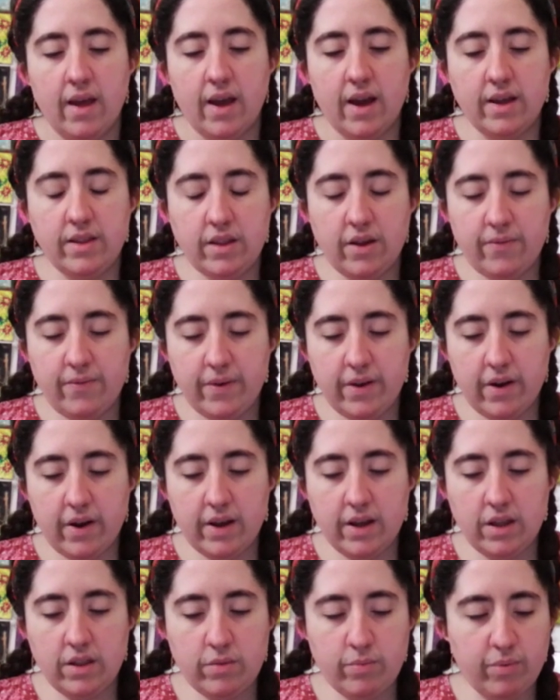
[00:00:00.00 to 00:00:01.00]
and the fear
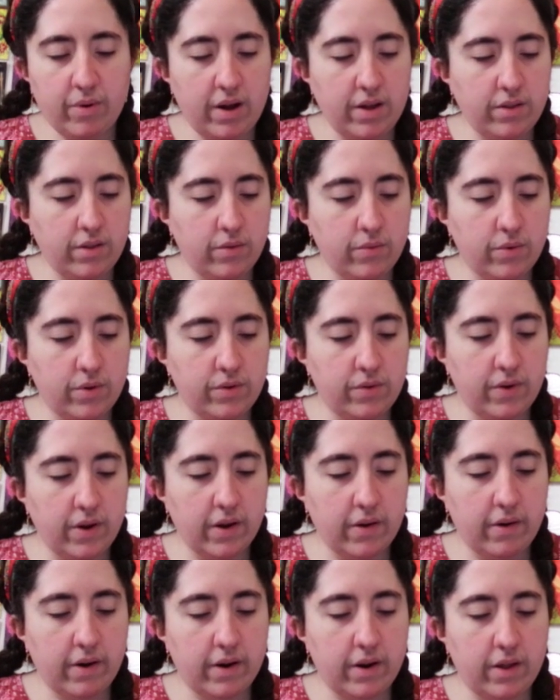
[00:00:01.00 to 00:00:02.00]
of his presence would
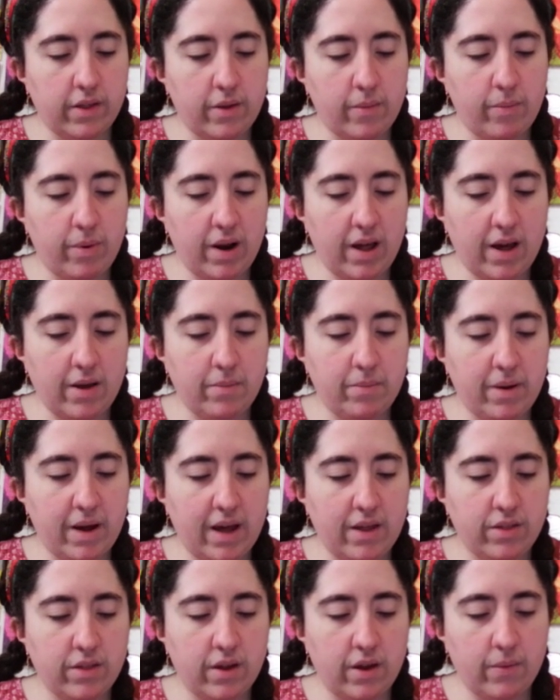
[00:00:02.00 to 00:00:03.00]
trigger another
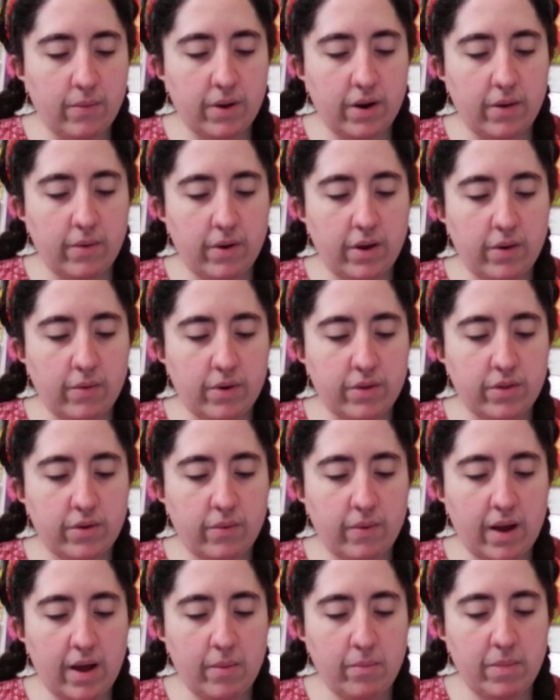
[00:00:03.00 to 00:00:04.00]
bloodbath, and whenever he was
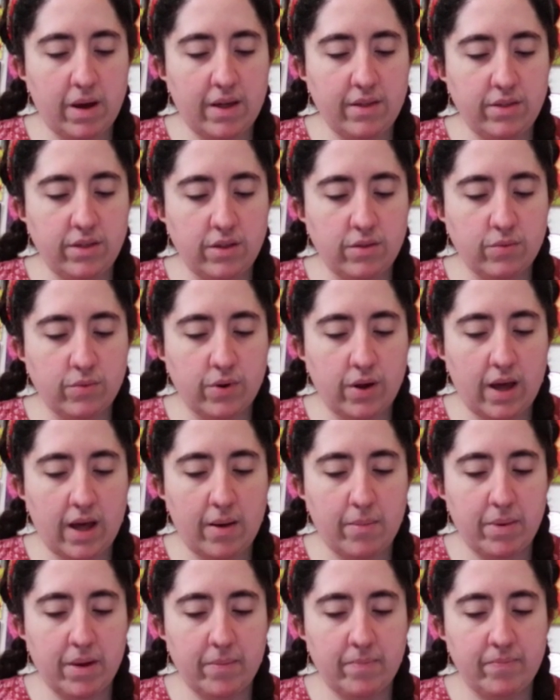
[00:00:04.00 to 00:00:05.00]
around, bad things would
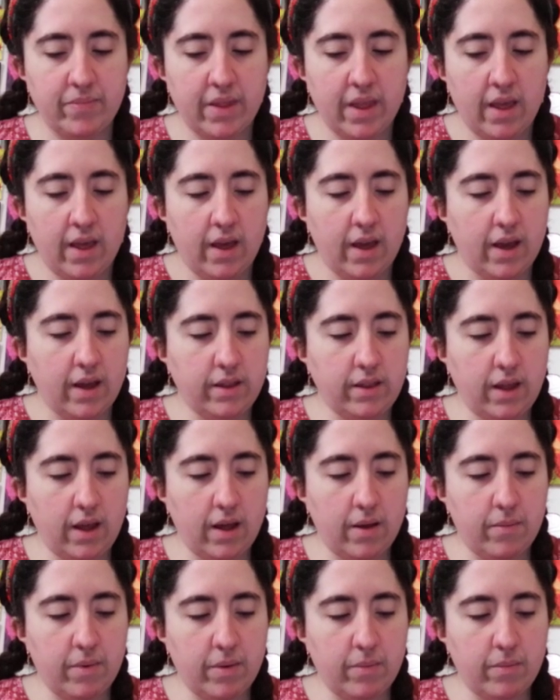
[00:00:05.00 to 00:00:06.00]
happen, and they
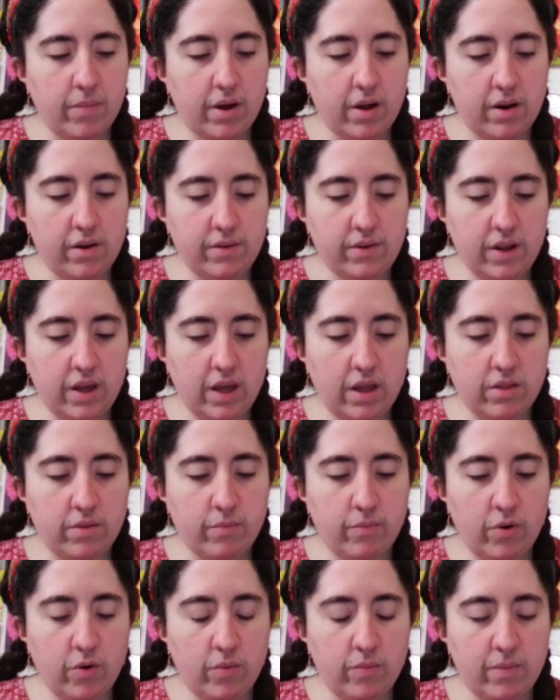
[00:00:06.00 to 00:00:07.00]
have been monitoring his
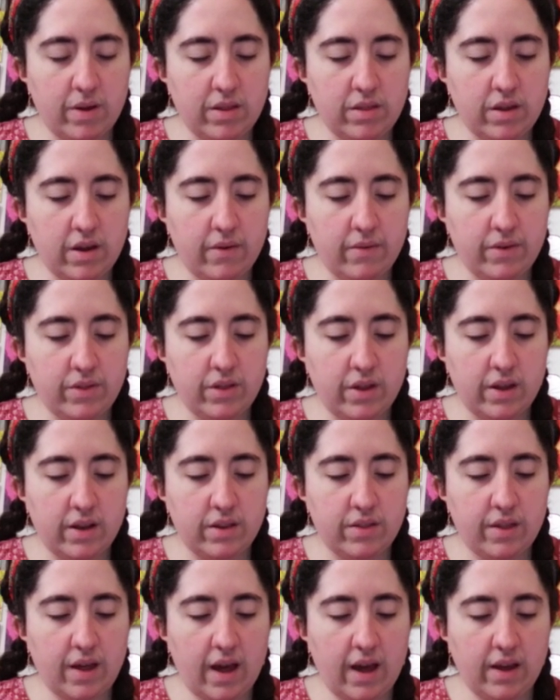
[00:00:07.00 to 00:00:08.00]
movements ever
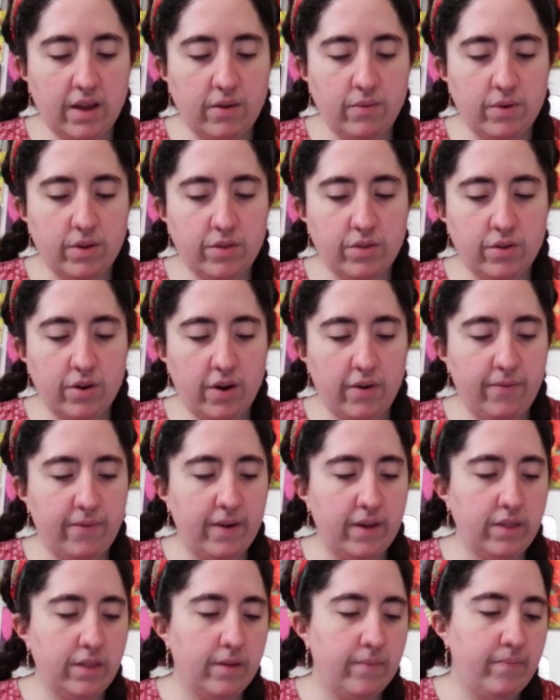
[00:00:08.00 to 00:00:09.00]
since he
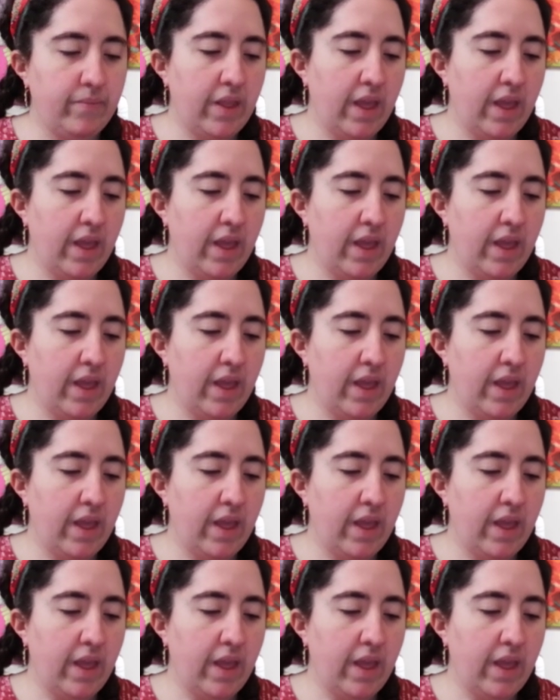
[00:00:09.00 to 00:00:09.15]
resurfaced,